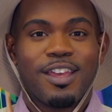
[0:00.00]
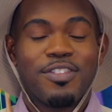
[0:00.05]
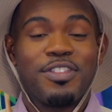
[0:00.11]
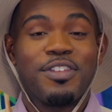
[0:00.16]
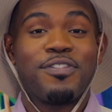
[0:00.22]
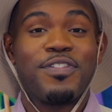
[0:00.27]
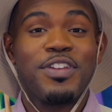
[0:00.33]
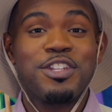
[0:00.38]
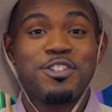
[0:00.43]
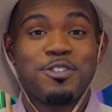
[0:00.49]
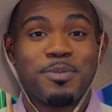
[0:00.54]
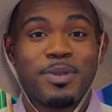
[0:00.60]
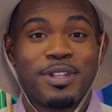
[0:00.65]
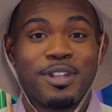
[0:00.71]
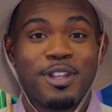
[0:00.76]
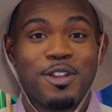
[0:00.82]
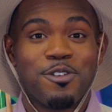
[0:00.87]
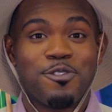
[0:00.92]
The
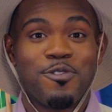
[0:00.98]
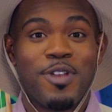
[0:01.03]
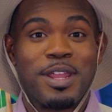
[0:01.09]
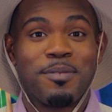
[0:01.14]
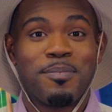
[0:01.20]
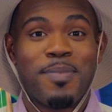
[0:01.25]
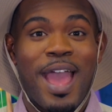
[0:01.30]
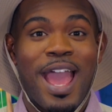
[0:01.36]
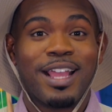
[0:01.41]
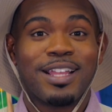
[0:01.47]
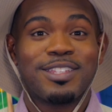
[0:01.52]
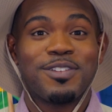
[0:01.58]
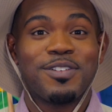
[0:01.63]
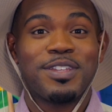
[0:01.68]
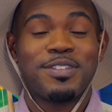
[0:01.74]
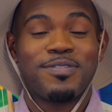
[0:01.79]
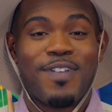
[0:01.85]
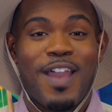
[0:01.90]
fisherman ran back to
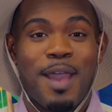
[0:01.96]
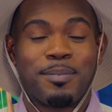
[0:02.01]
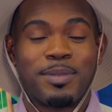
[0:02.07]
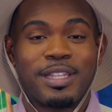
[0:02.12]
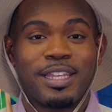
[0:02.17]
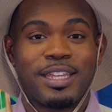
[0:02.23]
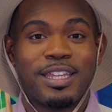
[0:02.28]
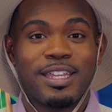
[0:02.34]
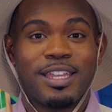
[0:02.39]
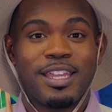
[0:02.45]
his family